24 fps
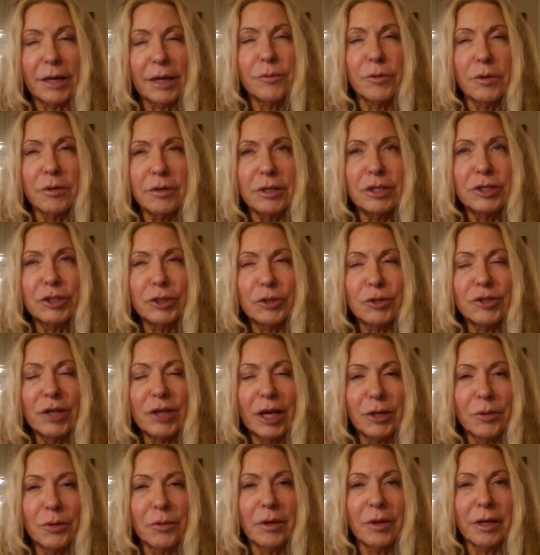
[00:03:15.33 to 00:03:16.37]
because I really do
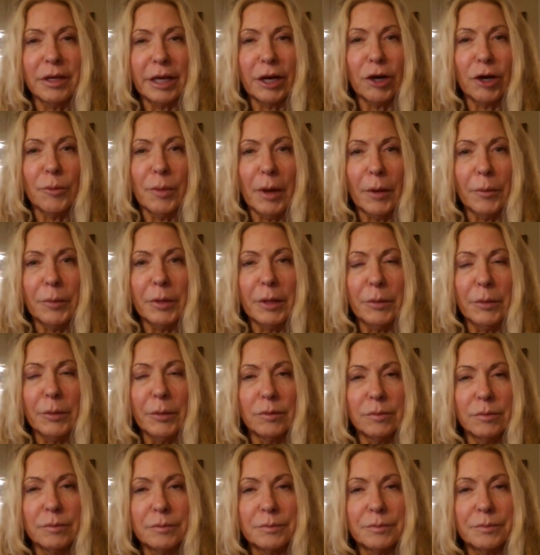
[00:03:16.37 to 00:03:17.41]
genuinely care about
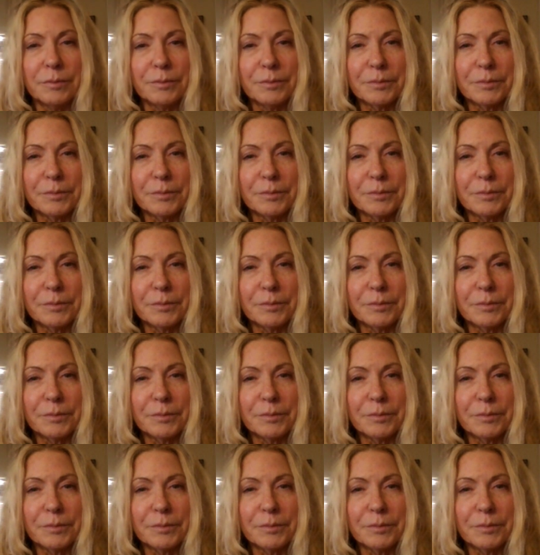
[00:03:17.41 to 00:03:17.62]
people.